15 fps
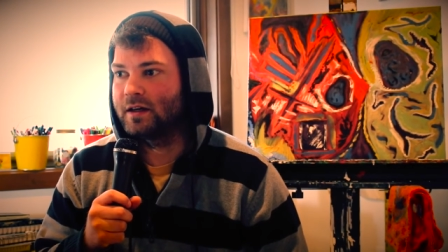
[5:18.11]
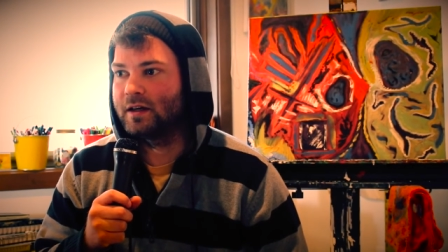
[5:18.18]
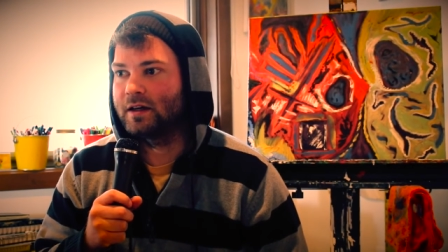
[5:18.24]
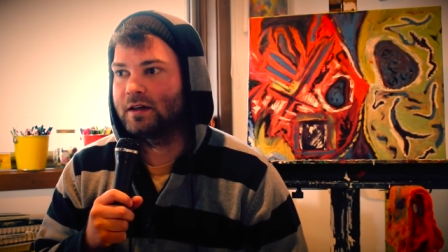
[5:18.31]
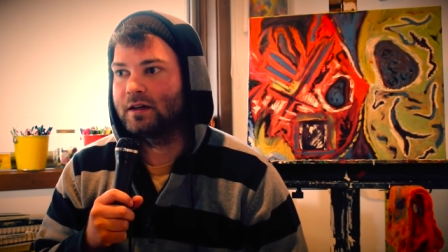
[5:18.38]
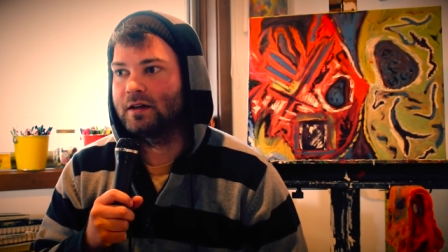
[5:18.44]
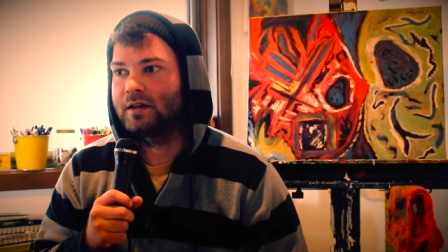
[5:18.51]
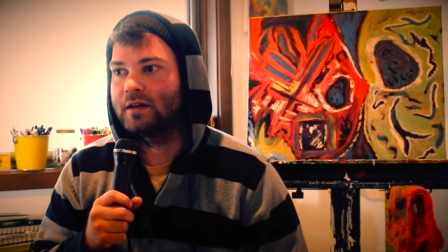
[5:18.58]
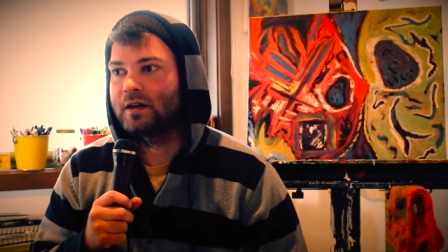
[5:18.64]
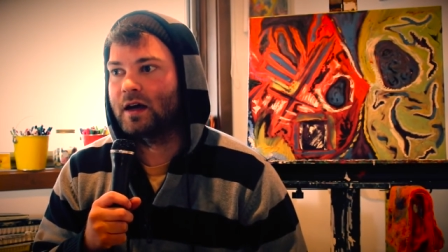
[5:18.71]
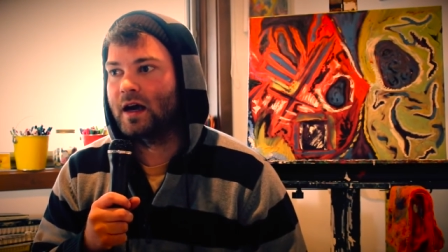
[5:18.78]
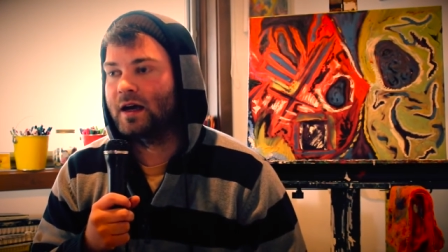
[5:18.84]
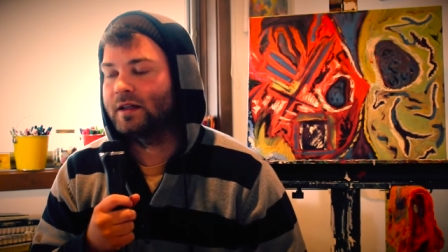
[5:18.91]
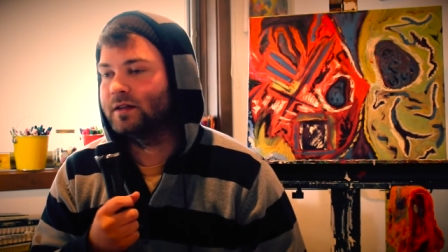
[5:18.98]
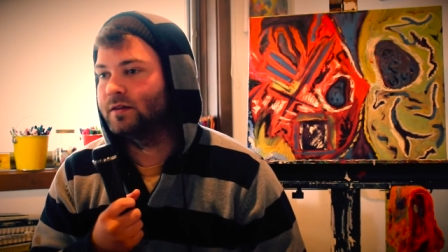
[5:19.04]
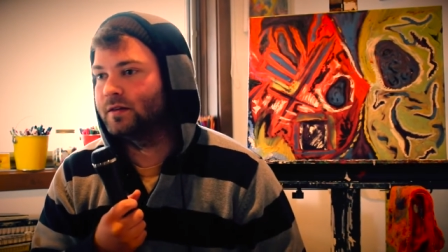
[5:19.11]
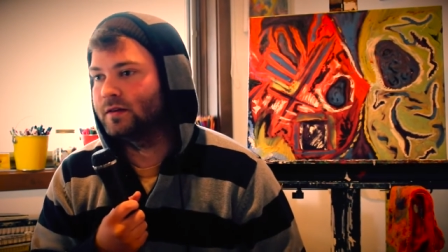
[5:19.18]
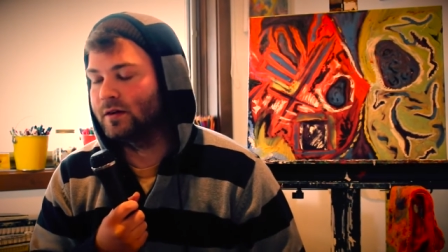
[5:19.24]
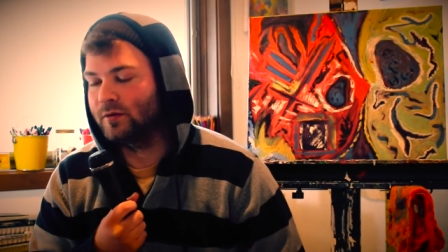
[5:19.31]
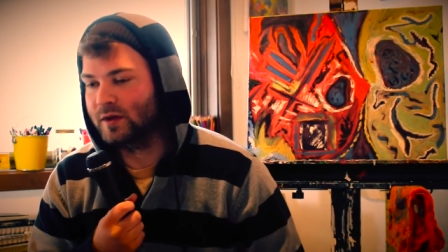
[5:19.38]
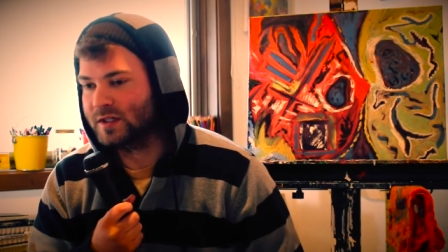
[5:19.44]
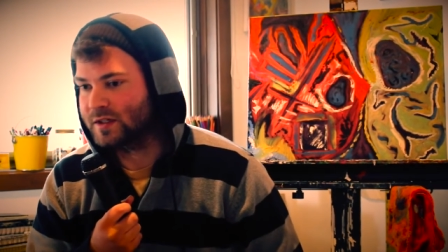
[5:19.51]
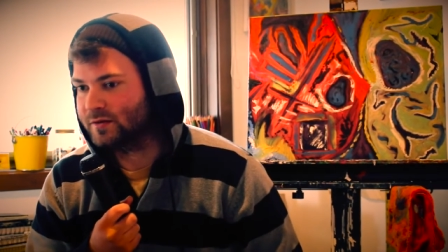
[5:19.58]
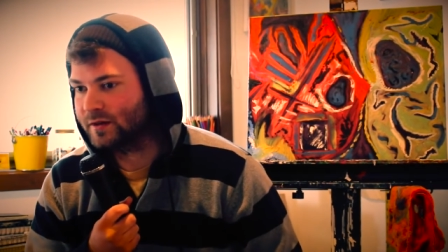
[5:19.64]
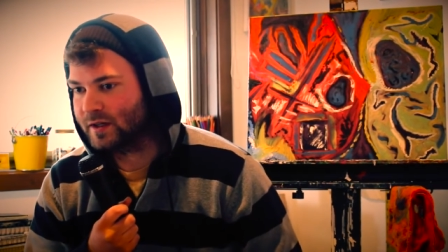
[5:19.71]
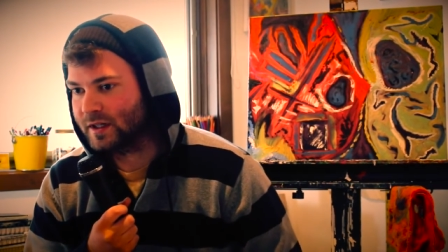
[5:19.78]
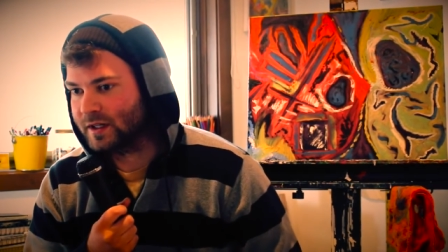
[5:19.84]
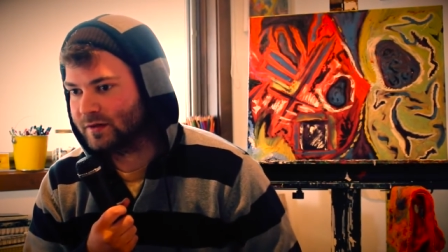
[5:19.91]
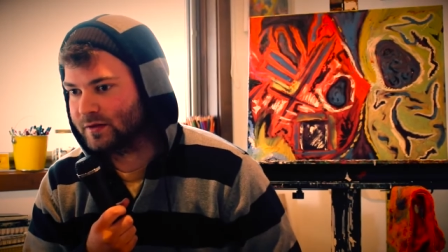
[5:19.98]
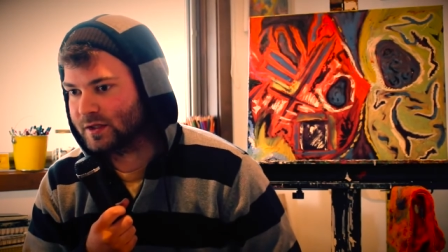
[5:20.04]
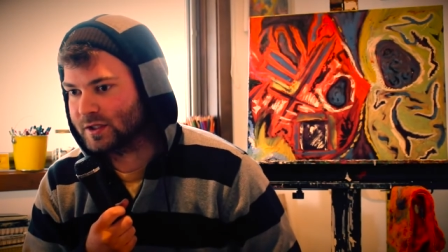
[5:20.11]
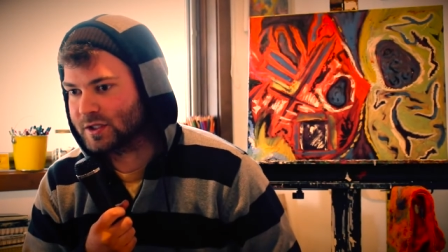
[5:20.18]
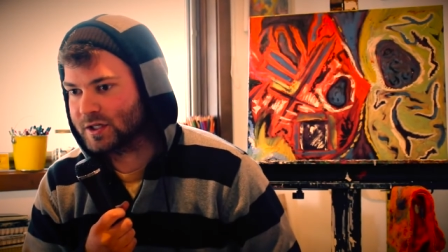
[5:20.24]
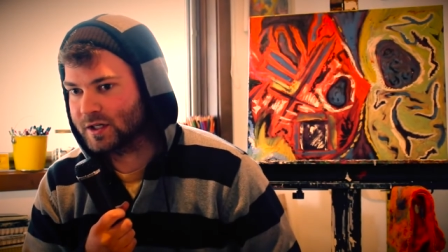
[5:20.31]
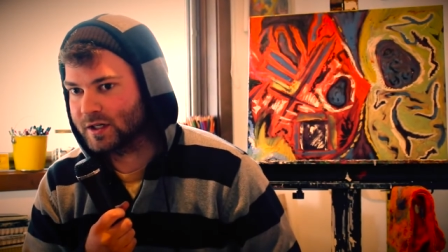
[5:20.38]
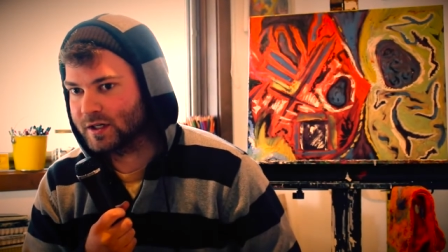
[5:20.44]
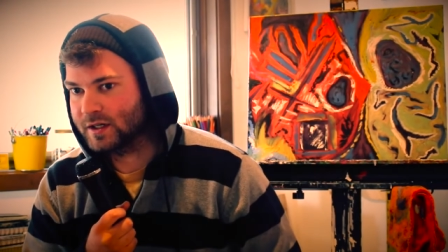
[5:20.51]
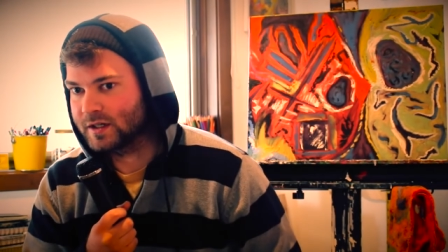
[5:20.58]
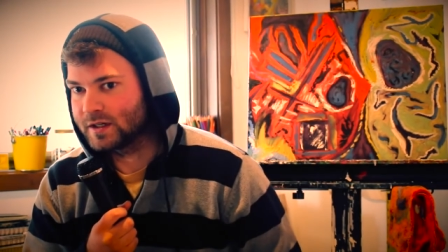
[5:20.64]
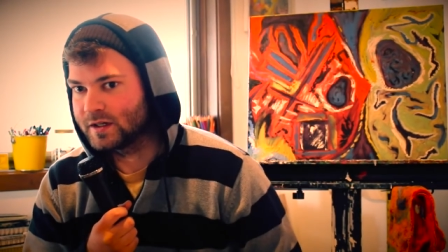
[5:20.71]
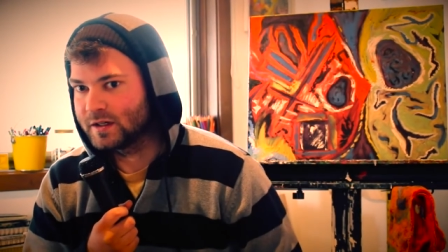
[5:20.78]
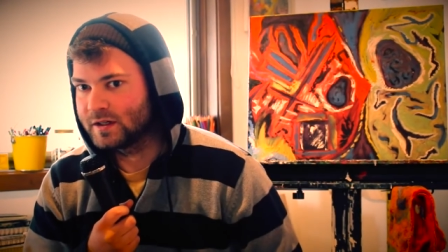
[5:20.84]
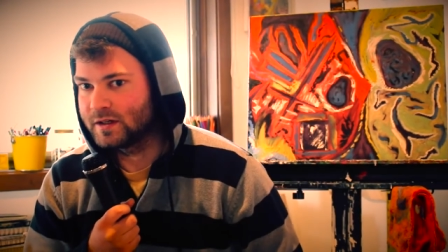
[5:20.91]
I wasn't really even sure